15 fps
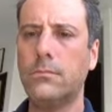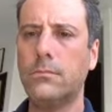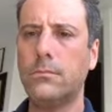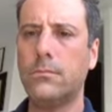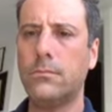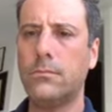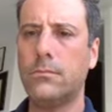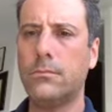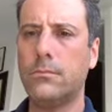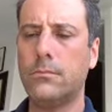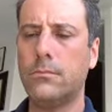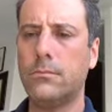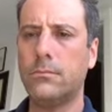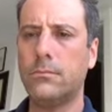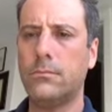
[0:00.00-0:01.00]

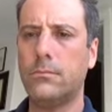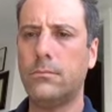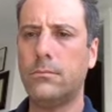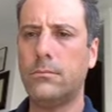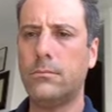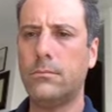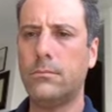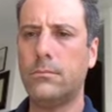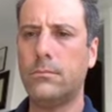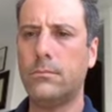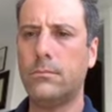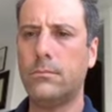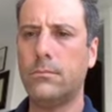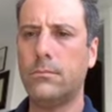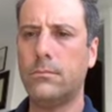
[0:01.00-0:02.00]

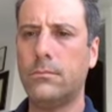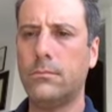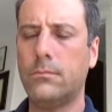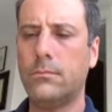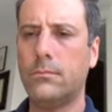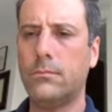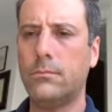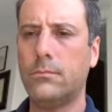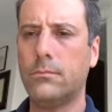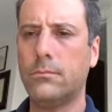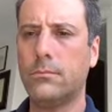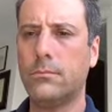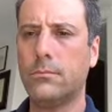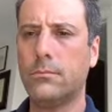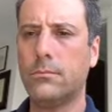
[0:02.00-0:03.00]

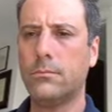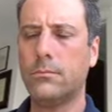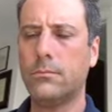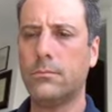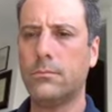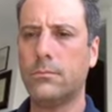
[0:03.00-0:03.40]
(not speaking)